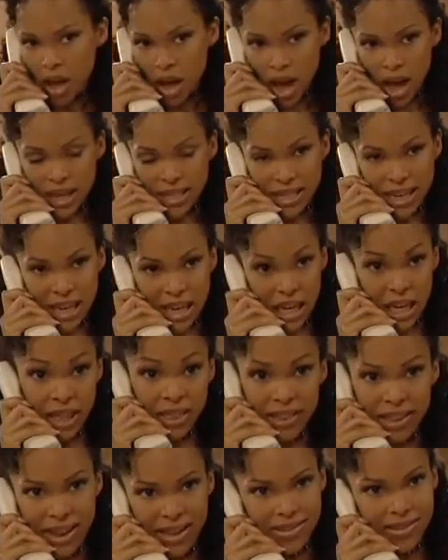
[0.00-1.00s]
I take it
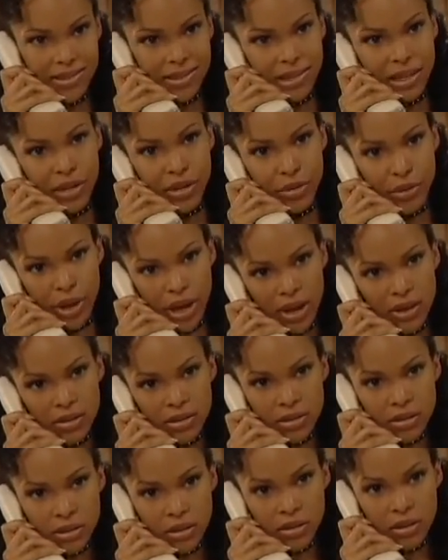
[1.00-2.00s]
Ethan hasn't seen you yet.